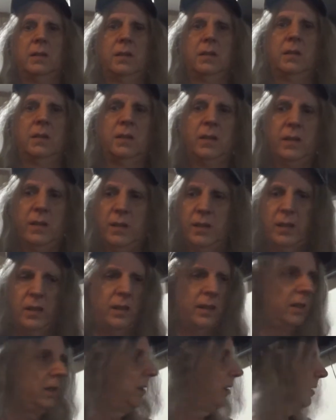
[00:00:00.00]

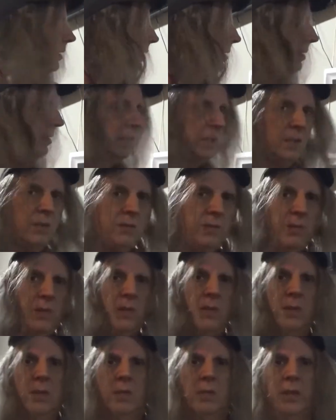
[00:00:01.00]
Okay.
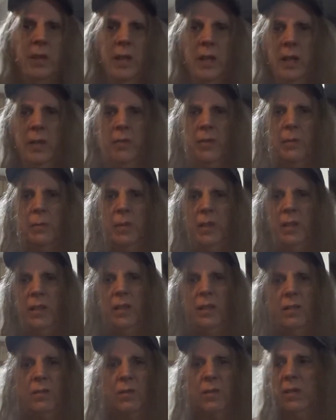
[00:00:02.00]
Where do you have to
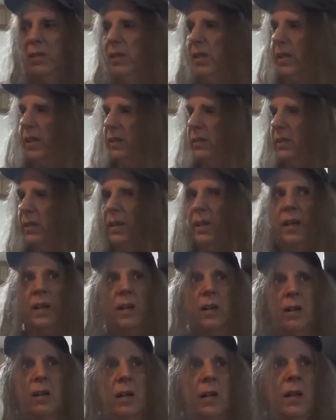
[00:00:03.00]
be to avoid that
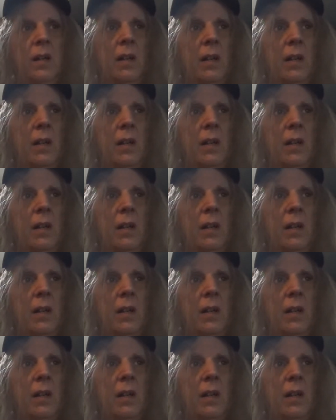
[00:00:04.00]
glare?